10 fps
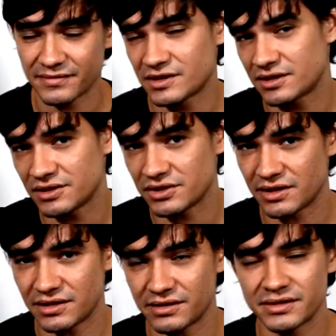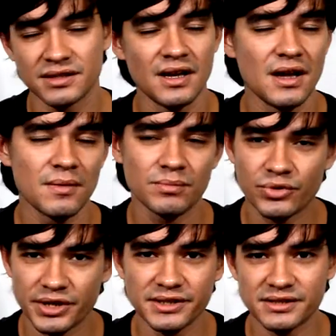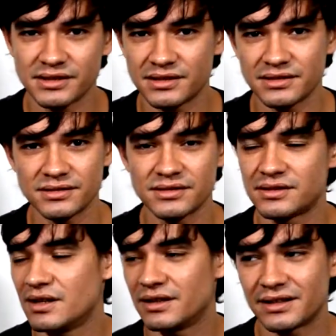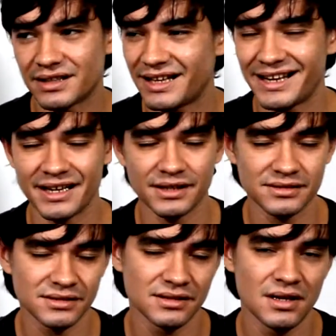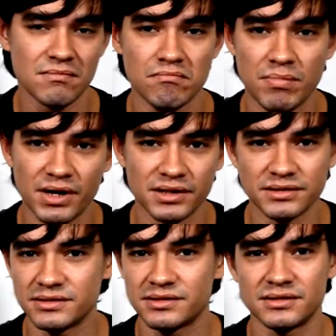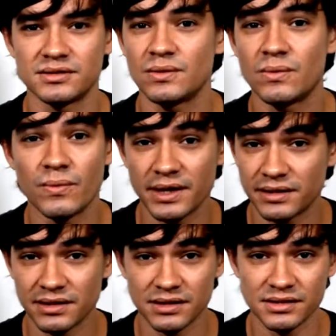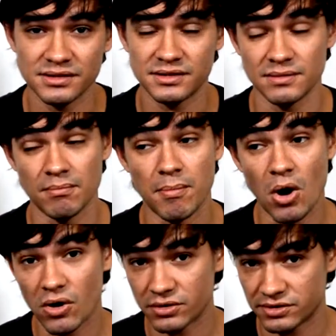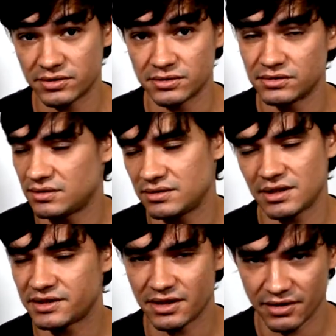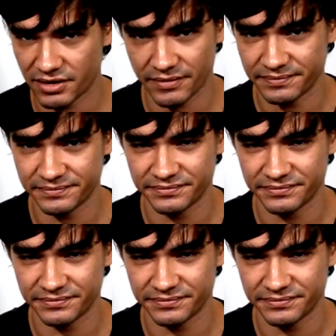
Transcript: such as princess, class, bus, witness, boss, etc.